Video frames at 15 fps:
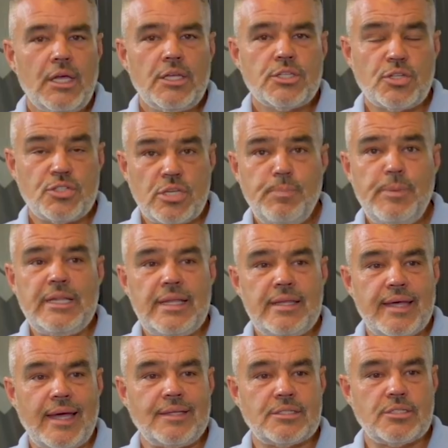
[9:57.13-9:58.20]
So typically
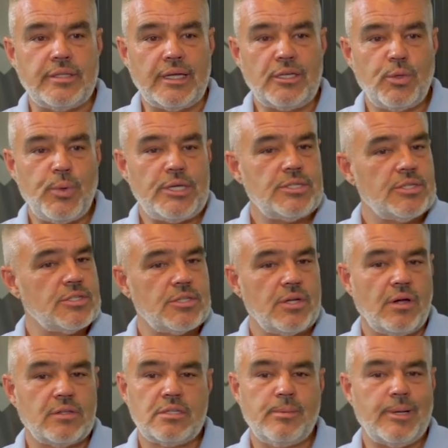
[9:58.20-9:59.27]
that question
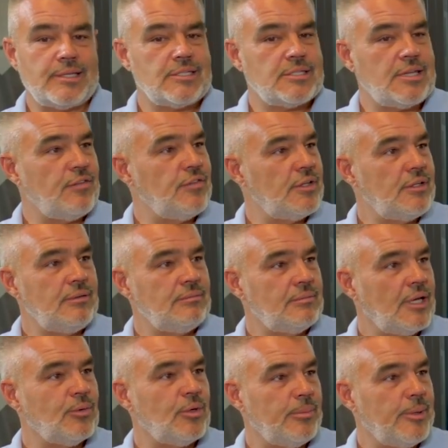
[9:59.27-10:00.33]
starts at about 7,
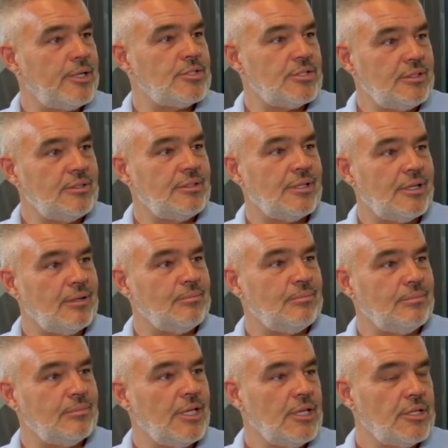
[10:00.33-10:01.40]
I would imagine.
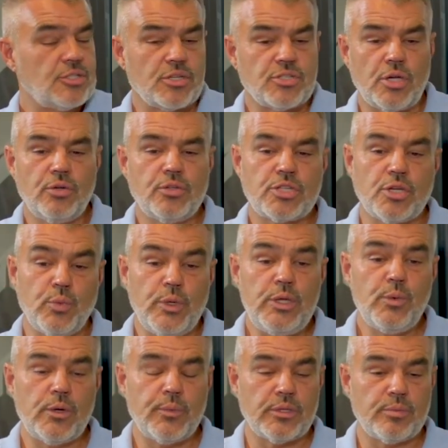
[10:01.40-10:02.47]
So we
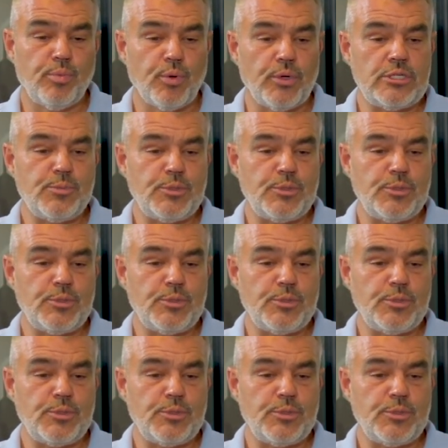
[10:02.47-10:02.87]
work with boys